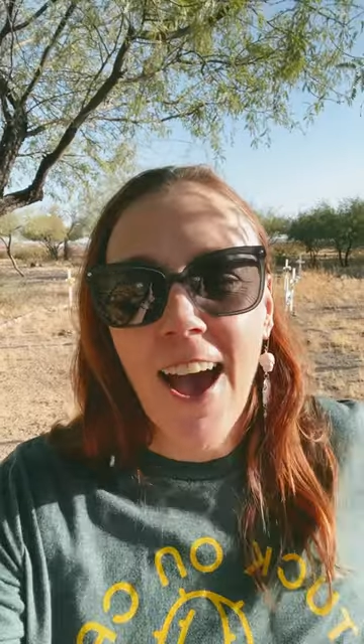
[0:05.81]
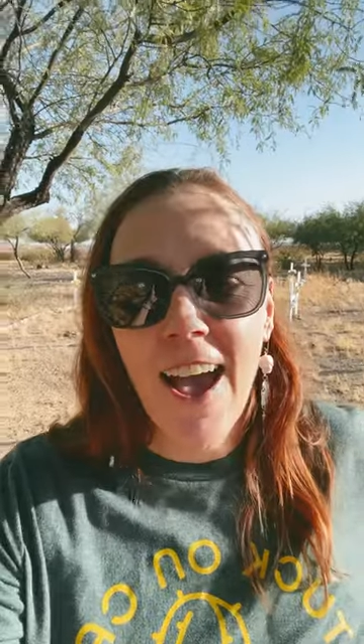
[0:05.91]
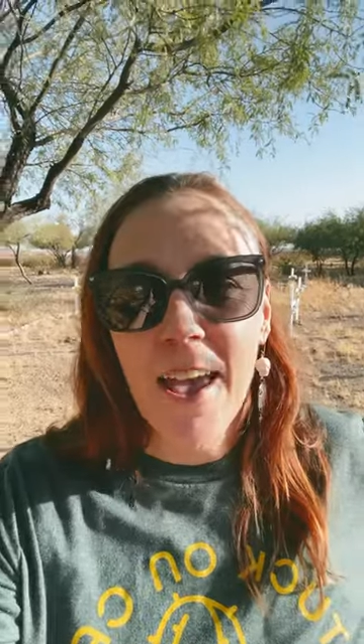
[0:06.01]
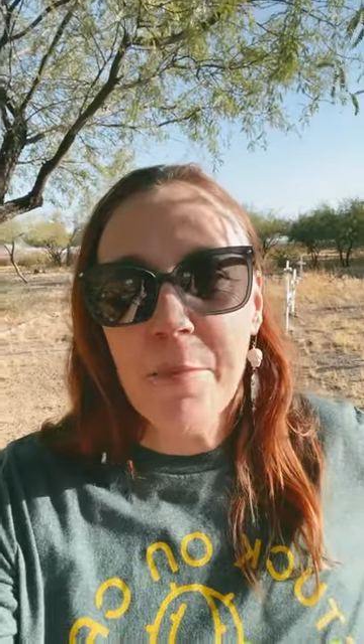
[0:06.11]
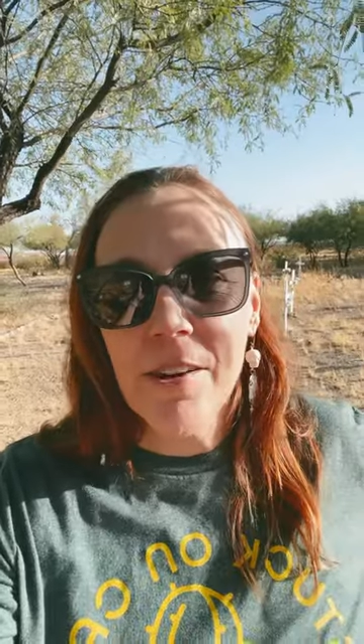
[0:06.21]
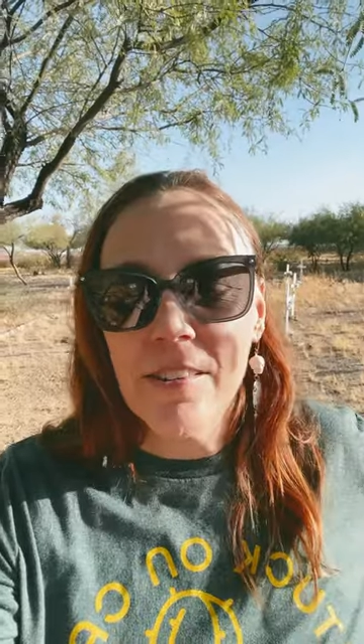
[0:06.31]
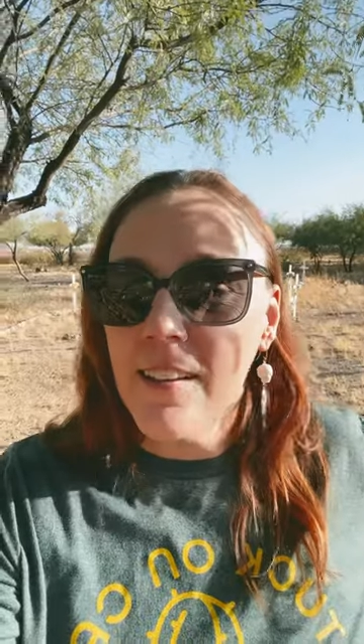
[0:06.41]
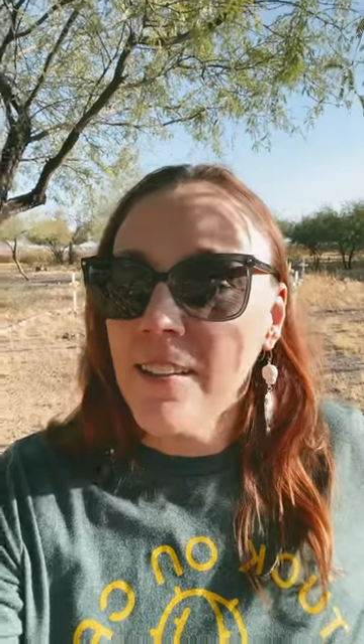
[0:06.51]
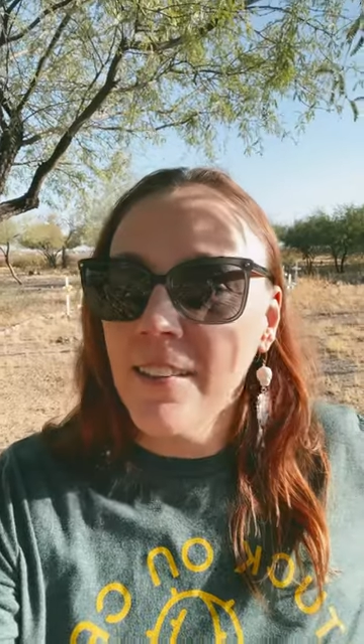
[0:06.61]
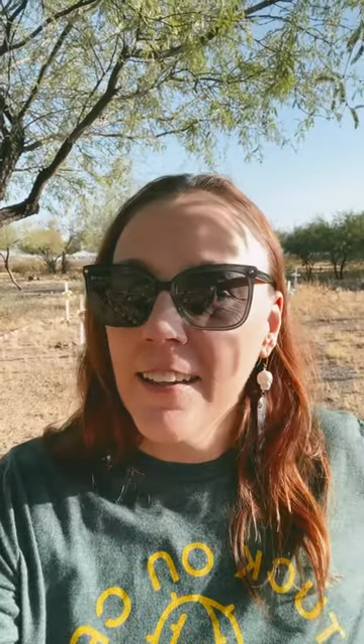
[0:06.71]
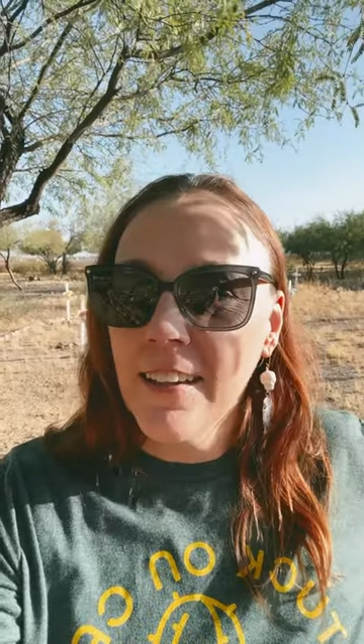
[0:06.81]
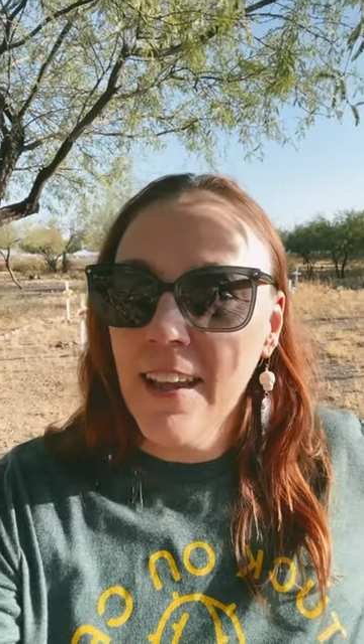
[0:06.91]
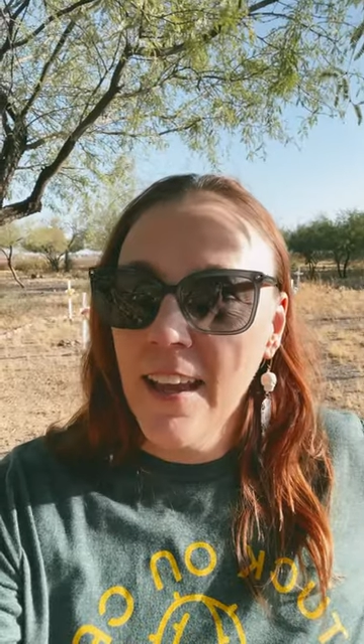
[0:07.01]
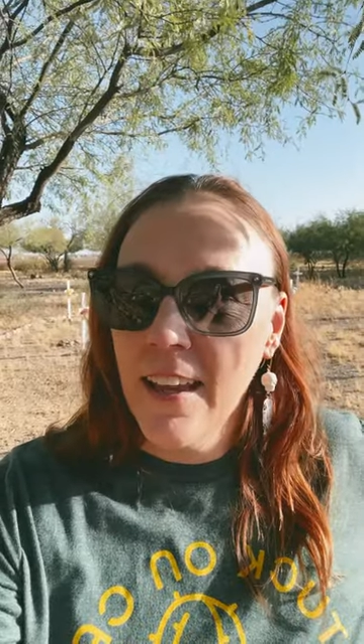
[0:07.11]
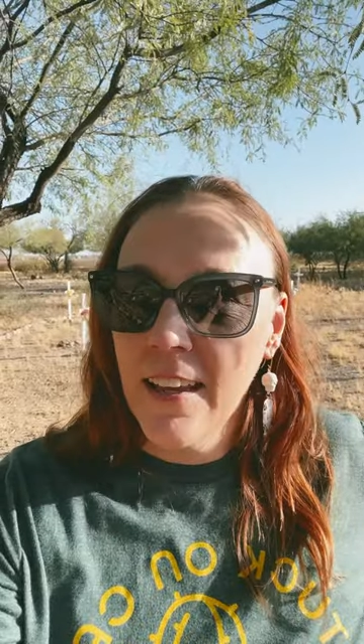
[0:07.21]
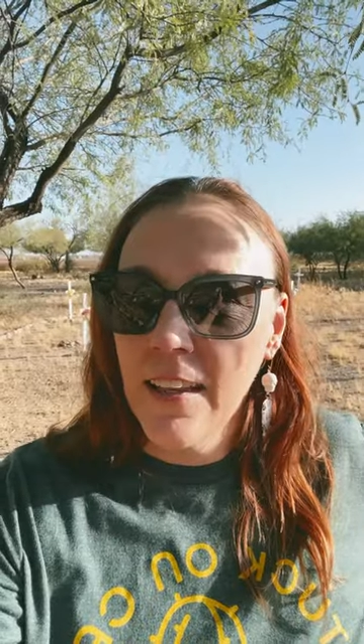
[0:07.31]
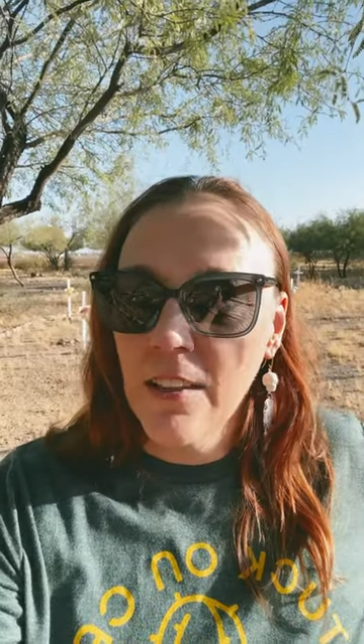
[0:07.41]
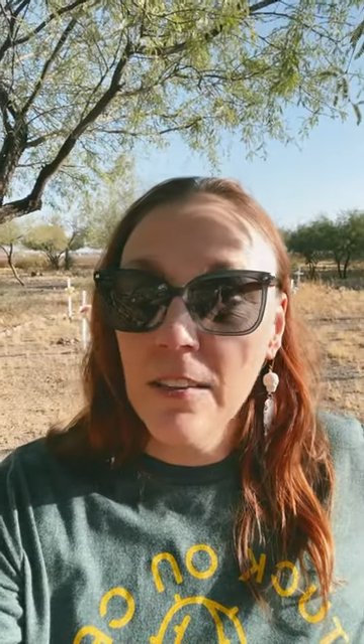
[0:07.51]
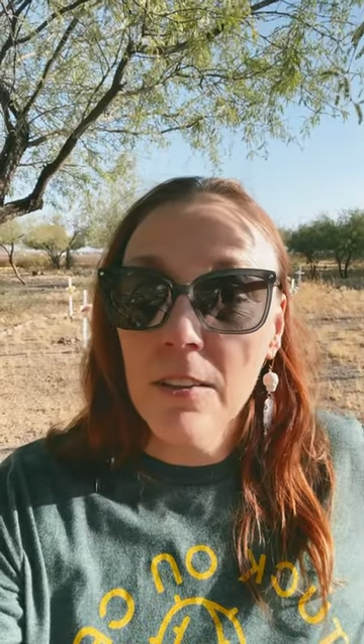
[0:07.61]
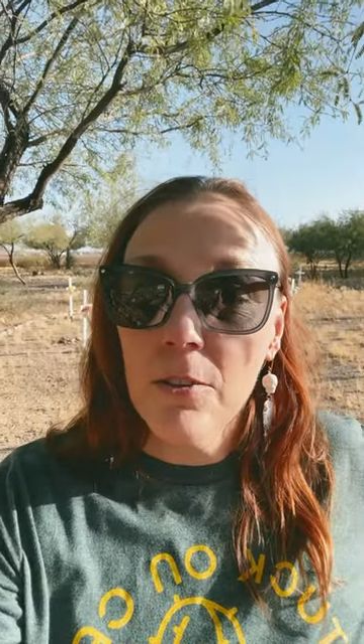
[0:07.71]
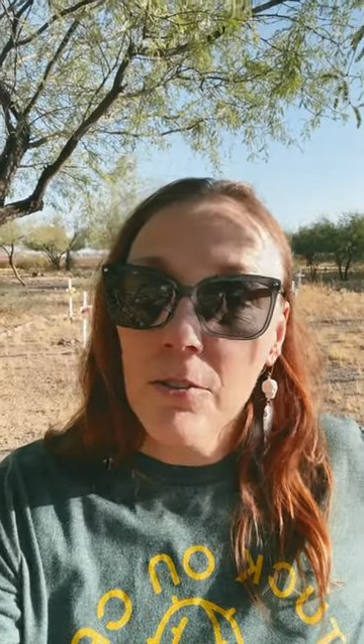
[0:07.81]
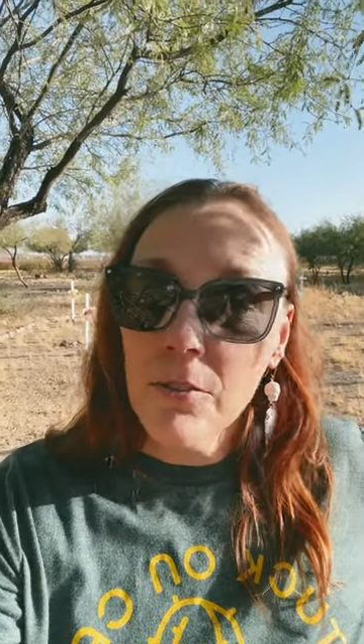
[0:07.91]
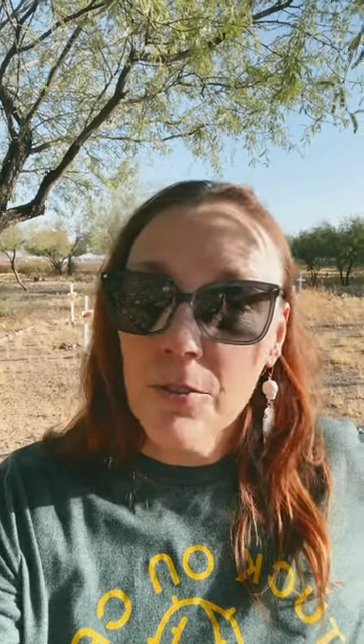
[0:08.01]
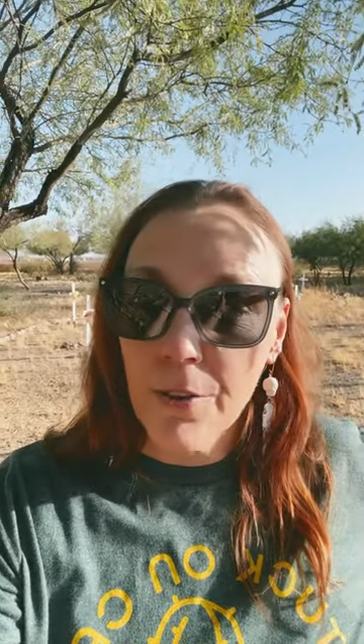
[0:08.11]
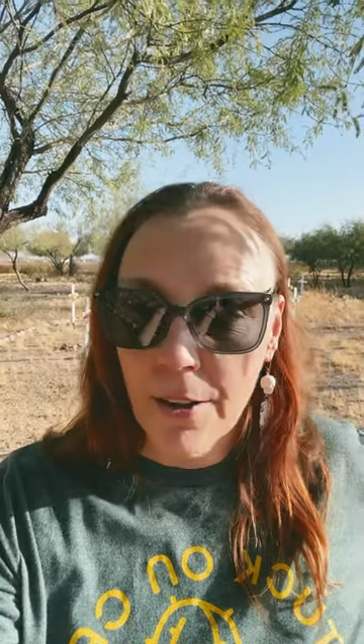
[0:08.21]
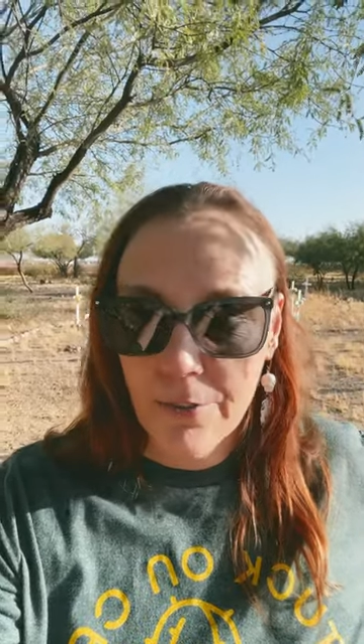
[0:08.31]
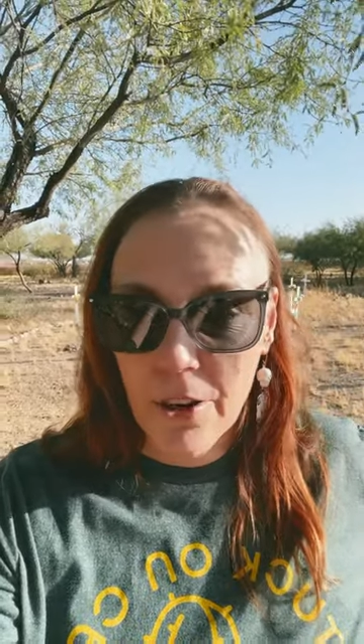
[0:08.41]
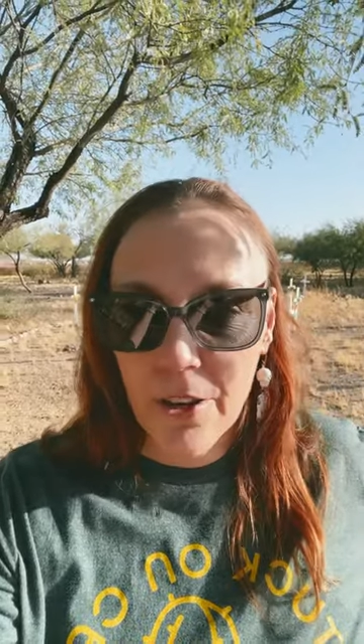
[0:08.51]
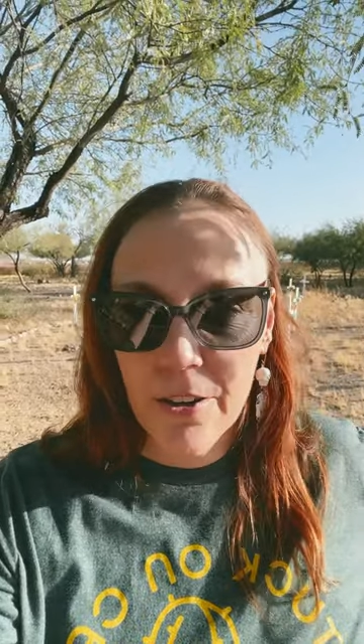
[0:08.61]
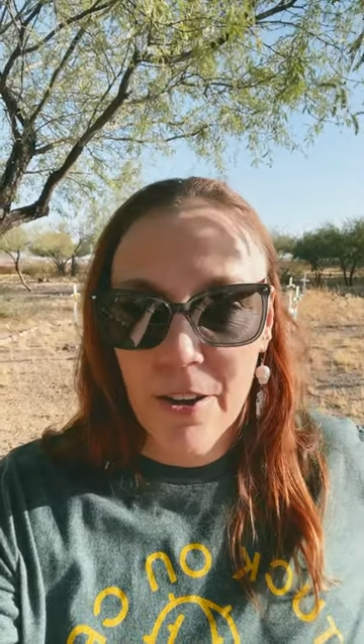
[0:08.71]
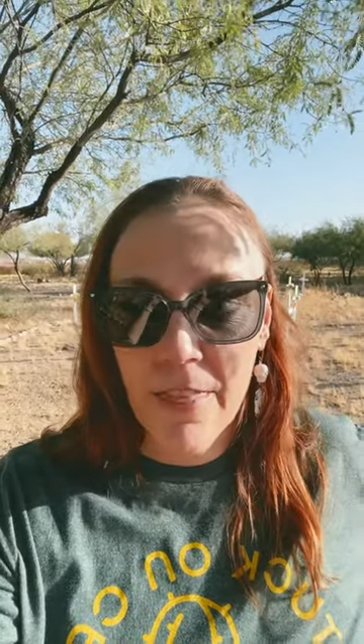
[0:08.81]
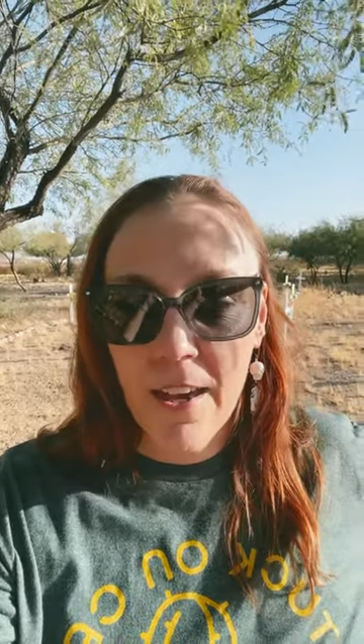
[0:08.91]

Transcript: I am out here in a local graveyard